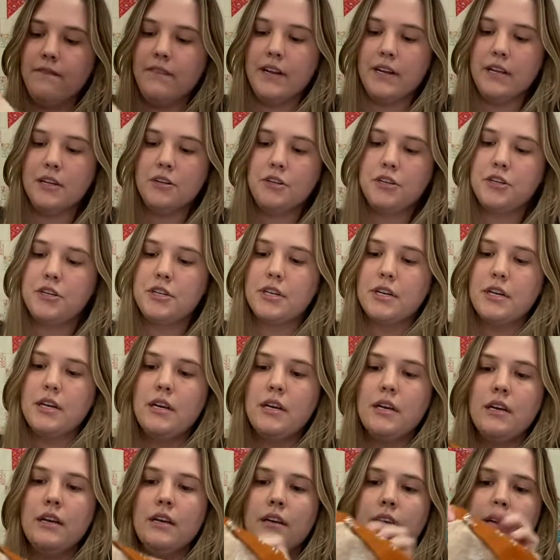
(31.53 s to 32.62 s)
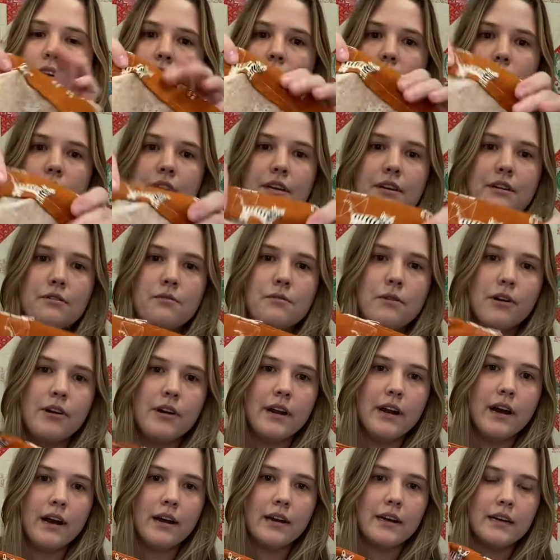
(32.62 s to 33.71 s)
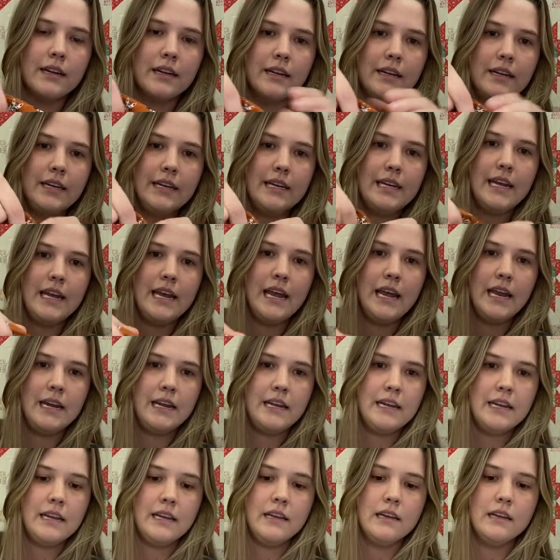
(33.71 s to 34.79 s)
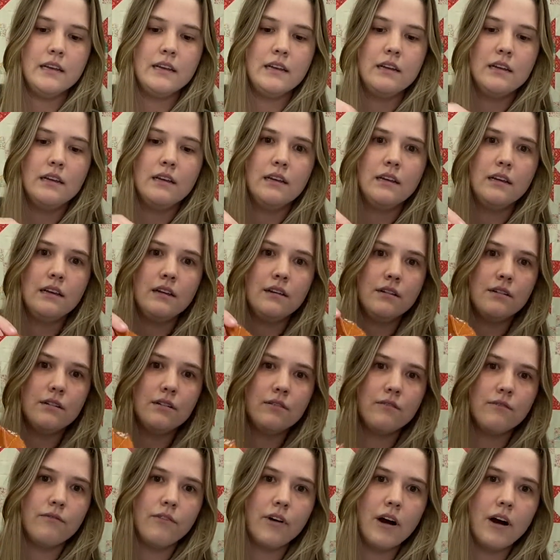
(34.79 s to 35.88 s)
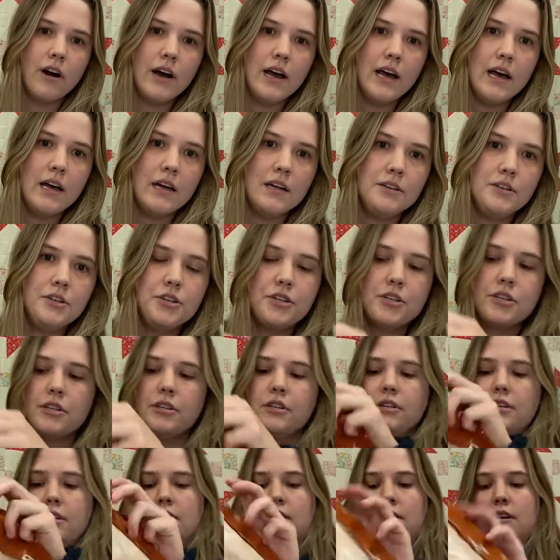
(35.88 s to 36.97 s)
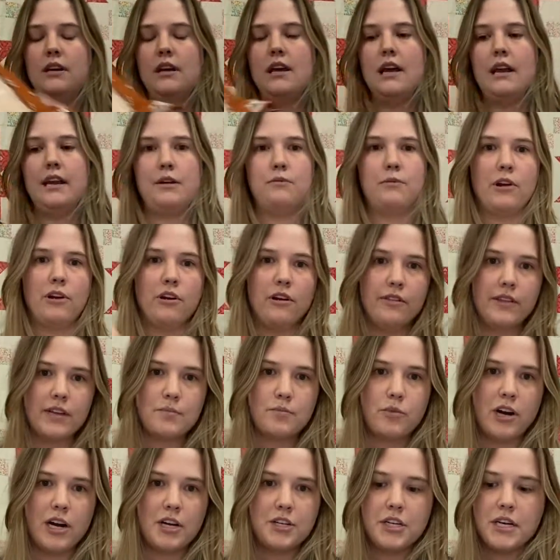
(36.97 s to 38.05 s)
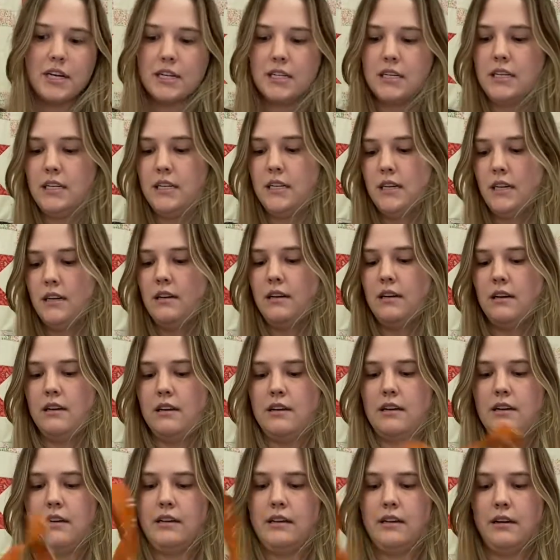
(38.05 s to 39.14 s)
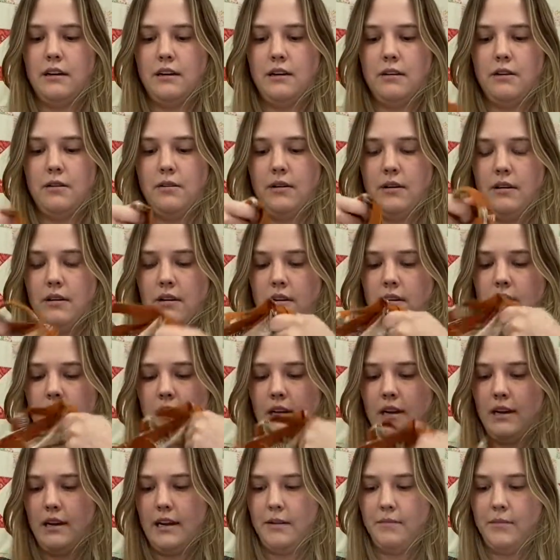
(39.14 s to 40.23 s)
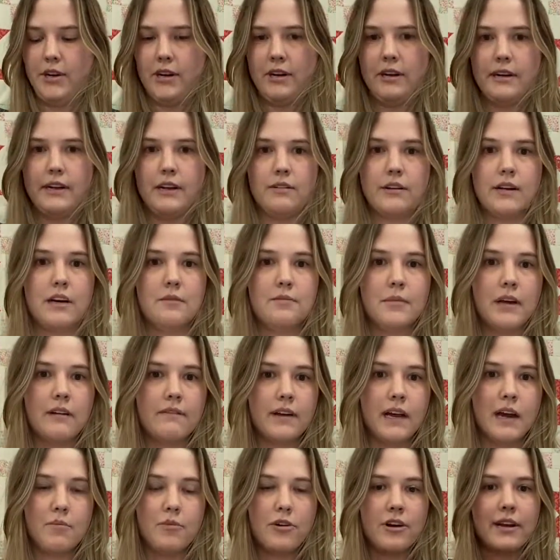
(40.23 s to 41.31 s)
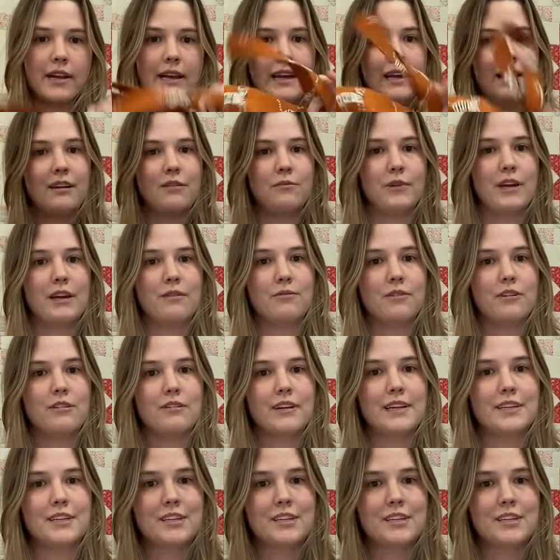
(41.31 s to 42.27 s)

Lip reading: finished, so you are not going to see any raw edge anywhere in this project. So I am going to go cut my fabric and we will get